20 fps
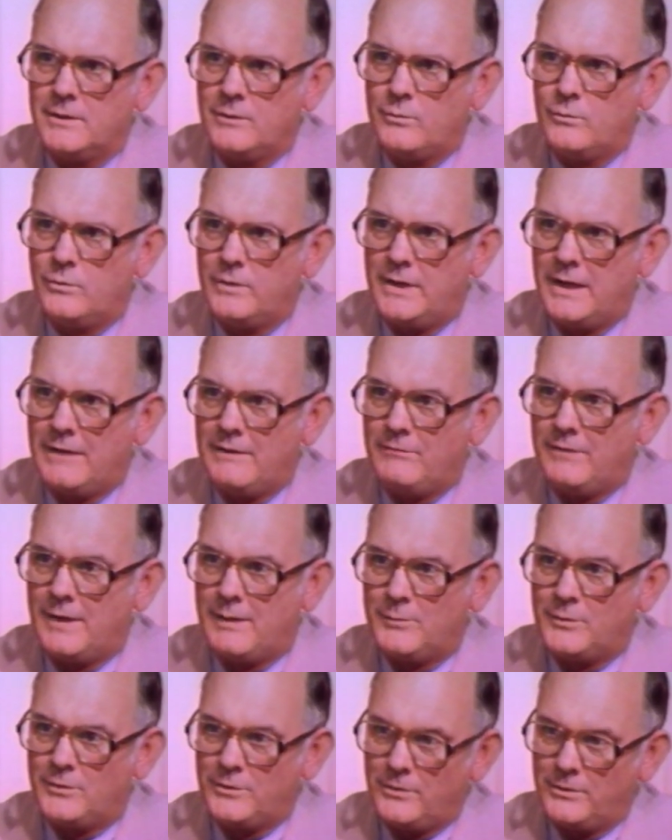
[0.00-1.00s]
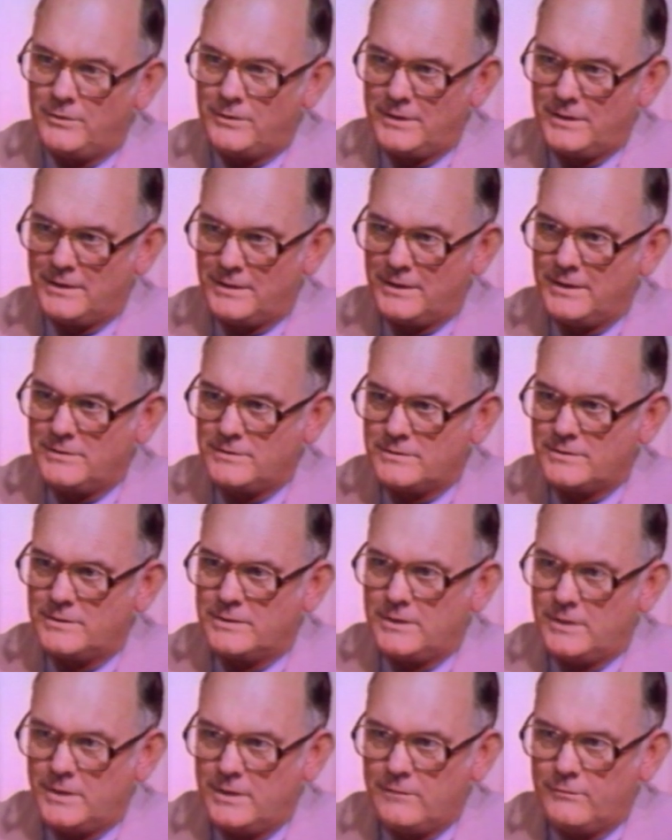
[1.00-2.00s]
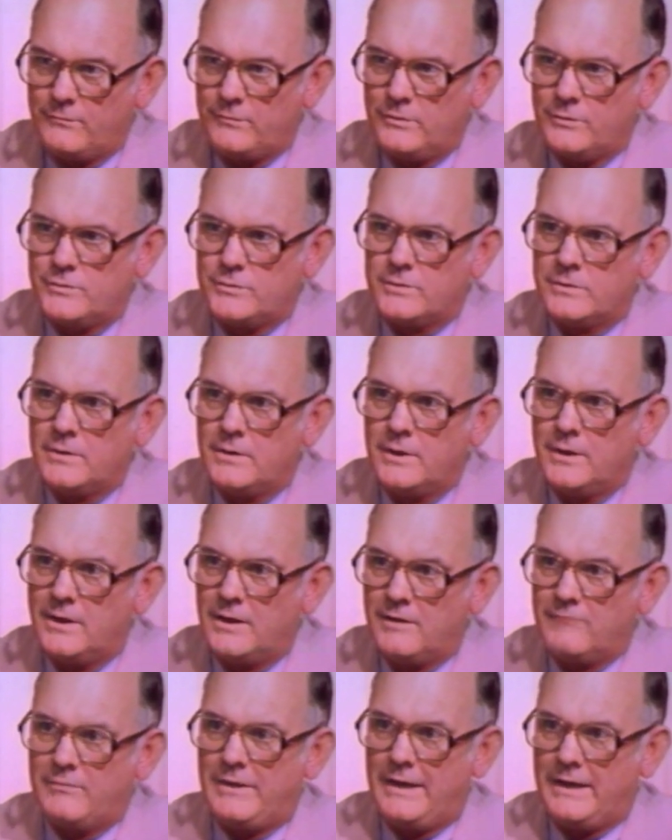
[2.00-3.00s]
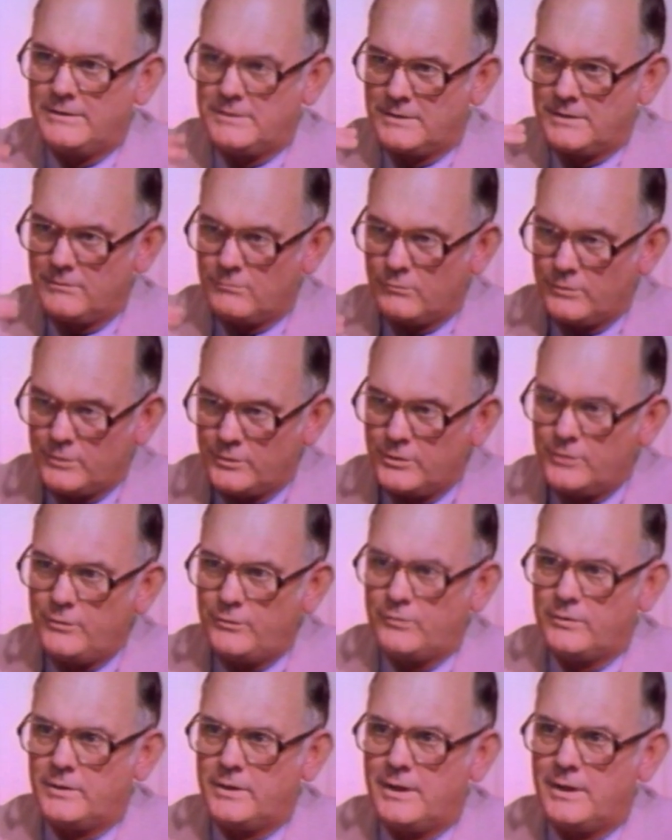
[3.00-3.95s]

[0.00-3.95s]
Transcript: we have the opportunity, at least in the near future, of actually reducing